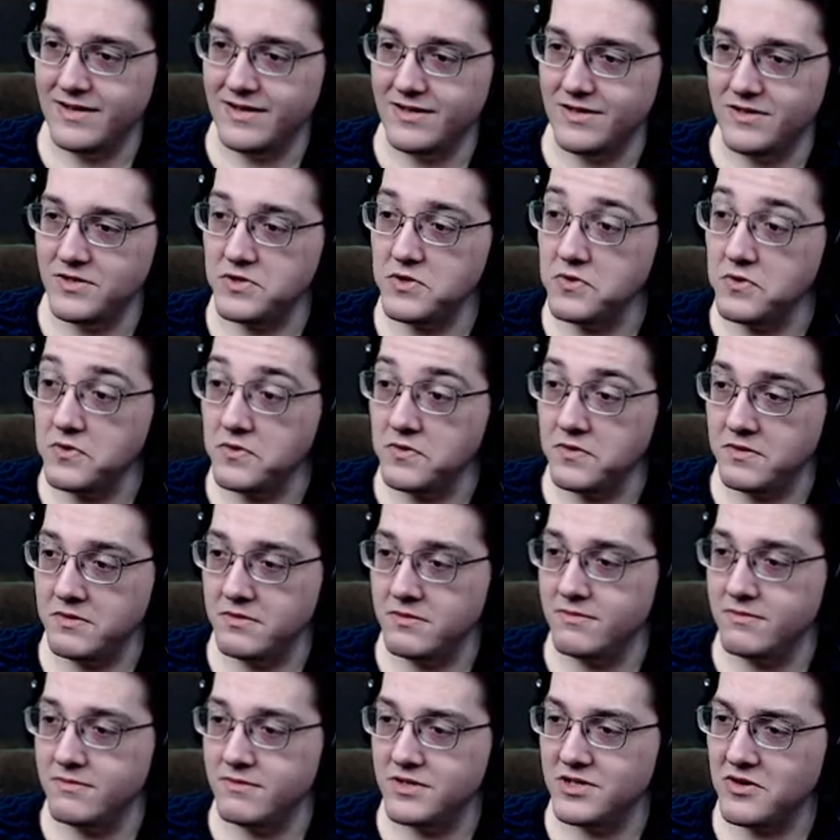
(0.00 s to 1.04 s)
soon,
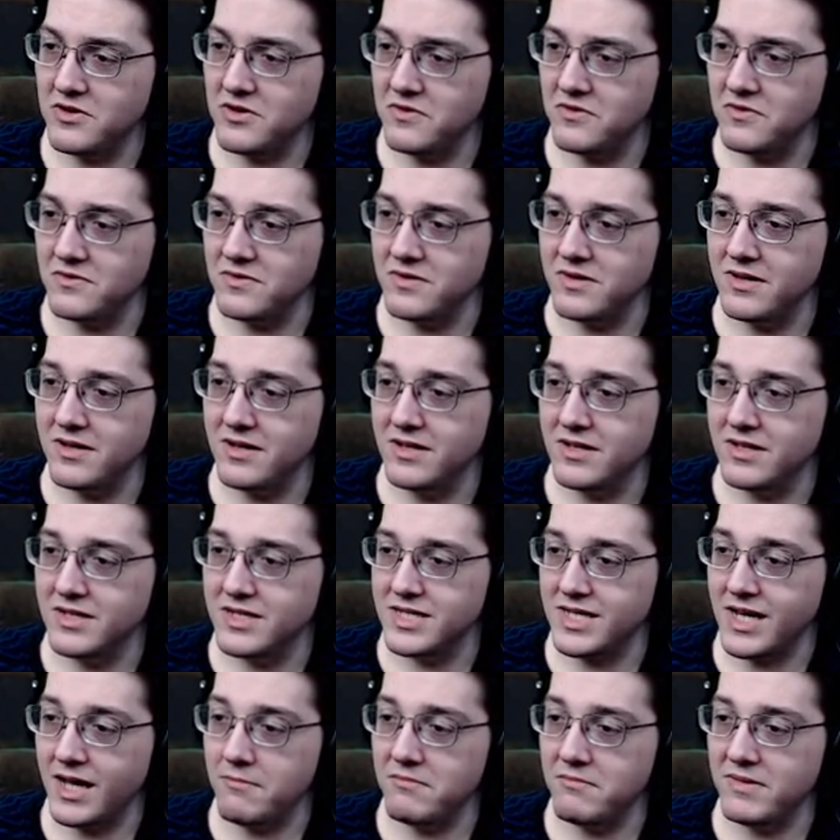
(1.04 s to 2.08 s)
soon,
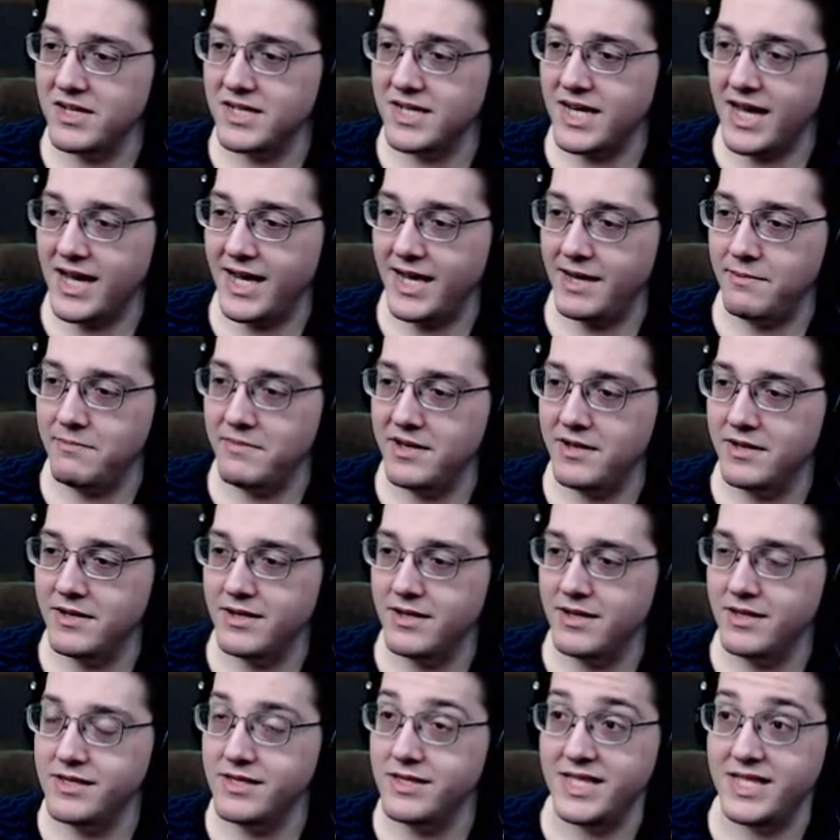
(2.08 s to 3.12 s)
sometime
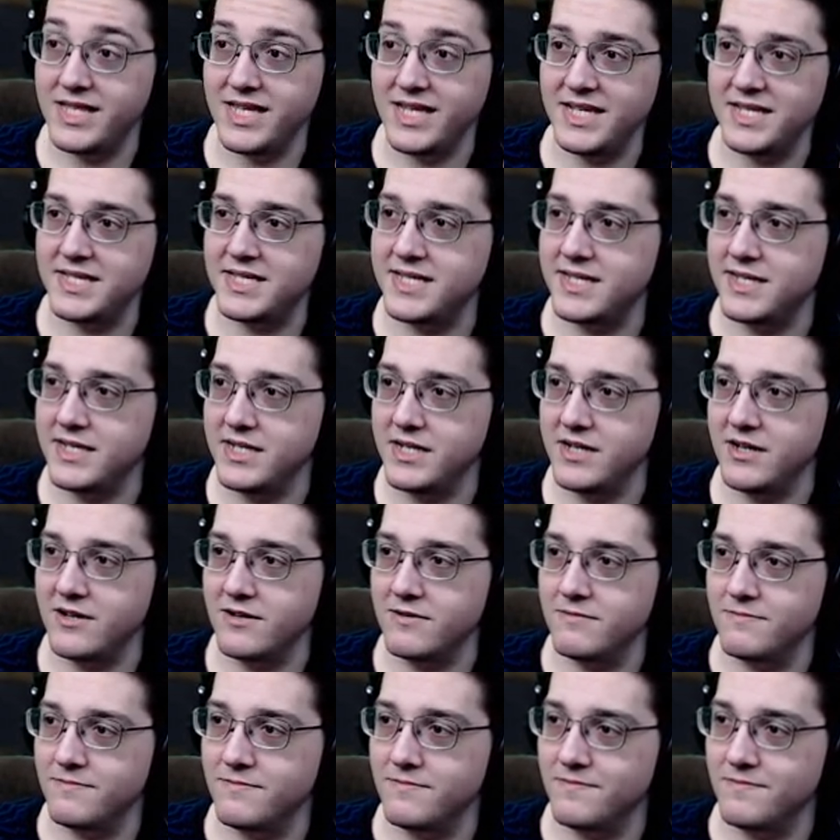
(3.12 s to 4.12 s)
this year.